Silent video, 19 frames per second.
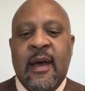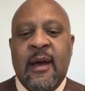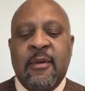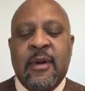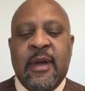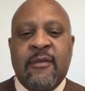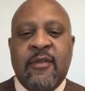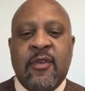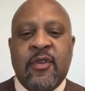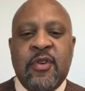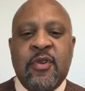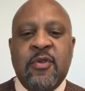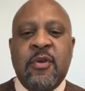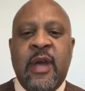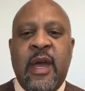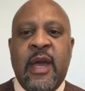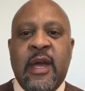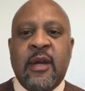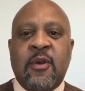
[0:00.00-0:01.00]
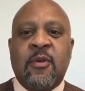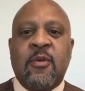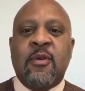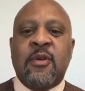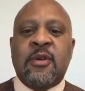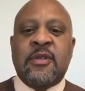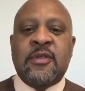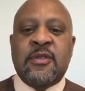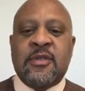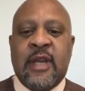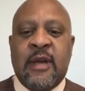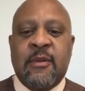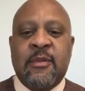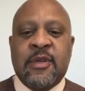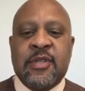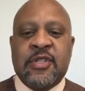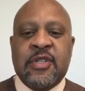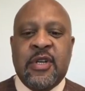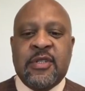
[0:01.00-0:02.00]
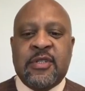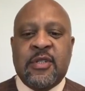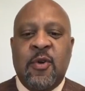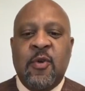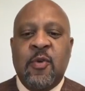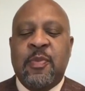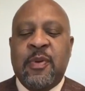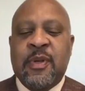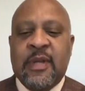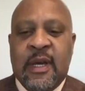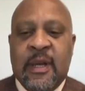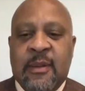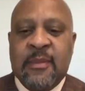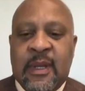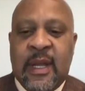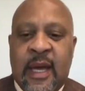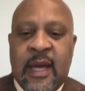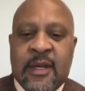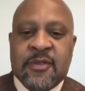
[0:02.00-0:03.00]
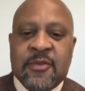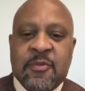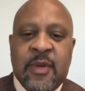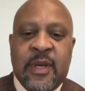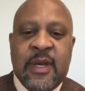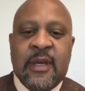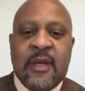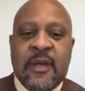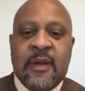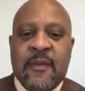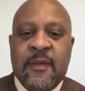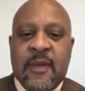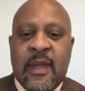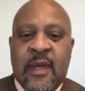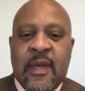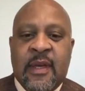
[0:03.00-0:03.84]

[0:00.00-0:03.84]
Uh, we have a new headquarters that we just opened up last week,